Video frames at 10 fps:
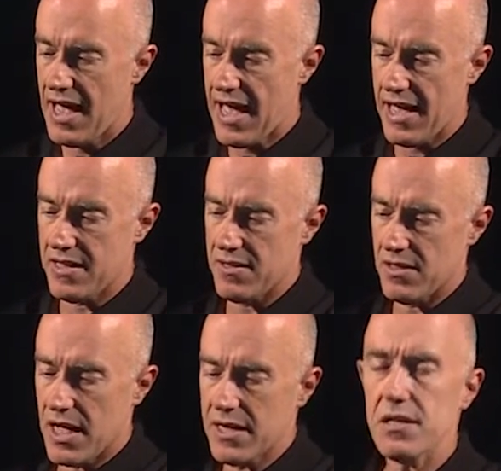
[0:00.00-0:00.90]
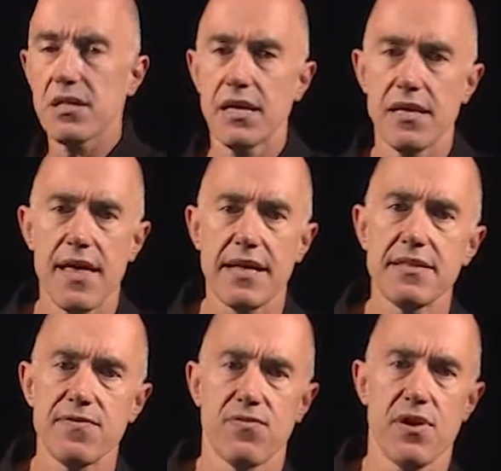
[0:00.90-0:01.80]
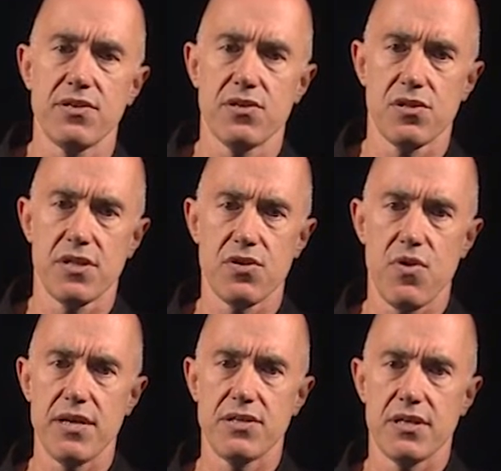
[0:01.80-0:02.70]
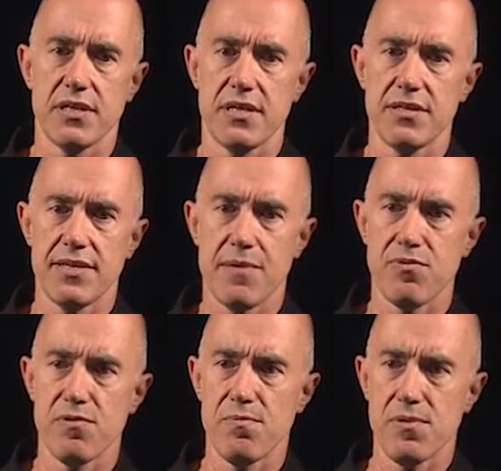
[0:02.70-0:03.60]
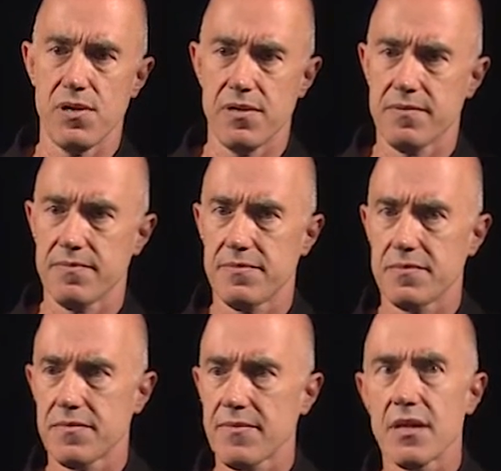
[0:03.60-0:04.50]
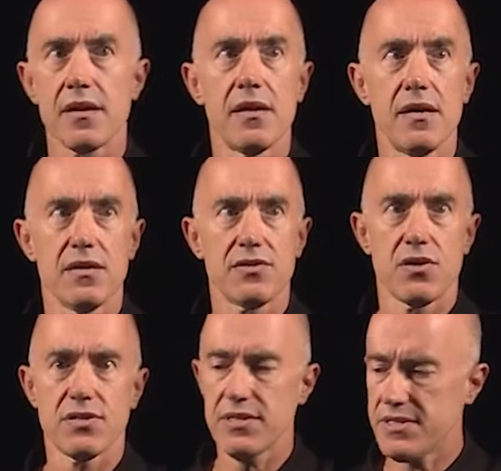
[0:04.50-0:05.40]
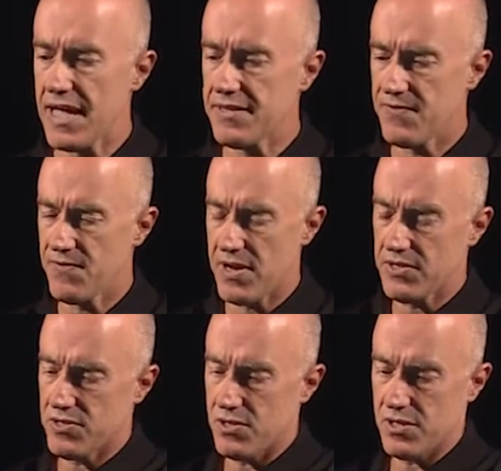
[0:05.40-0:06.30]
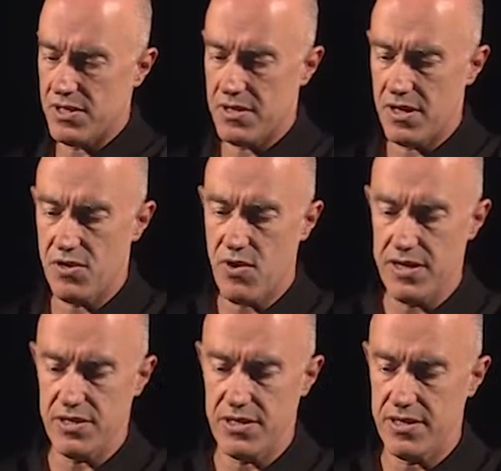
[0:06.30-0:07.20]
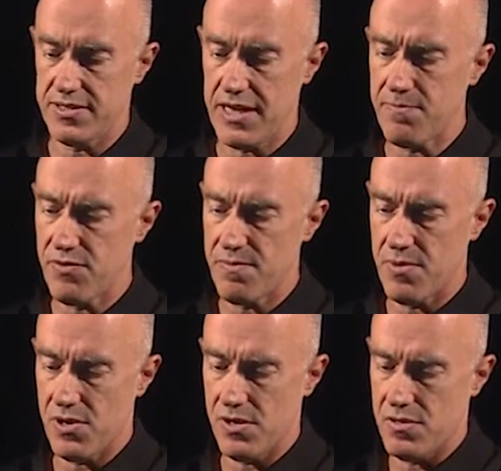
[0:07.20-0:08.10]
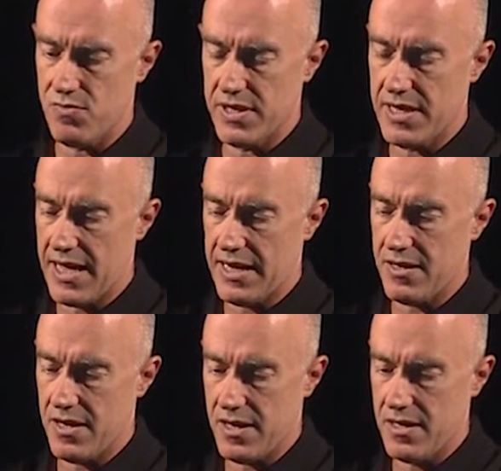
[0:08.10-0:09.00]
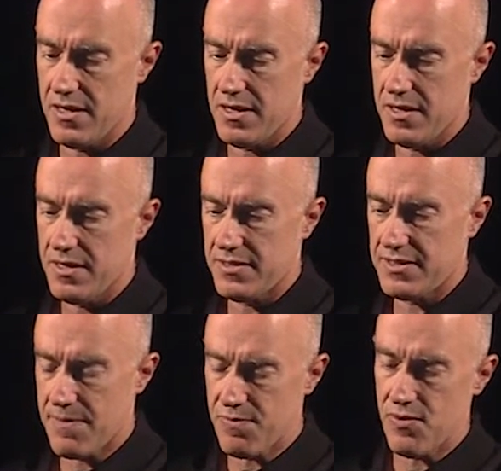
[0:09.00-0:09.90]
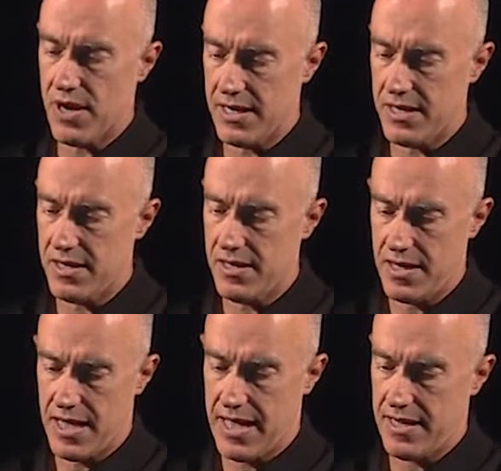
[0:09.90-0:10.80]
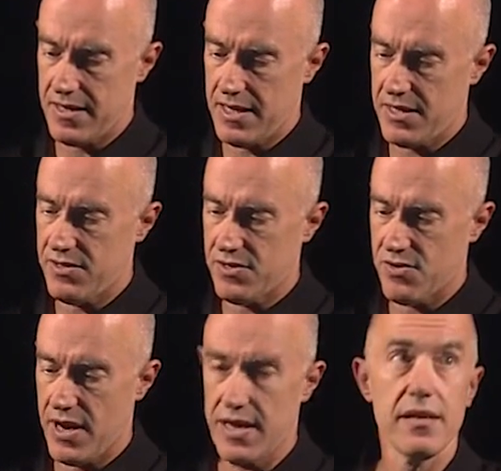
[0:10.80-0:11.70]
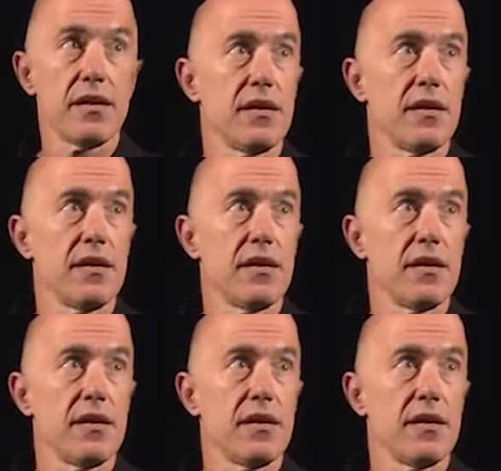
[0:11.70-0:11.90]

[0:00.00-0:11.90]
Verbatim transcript: And luckily, that differential equation is separable. So since that differential equation is separable, we can uh, separate it and integrate.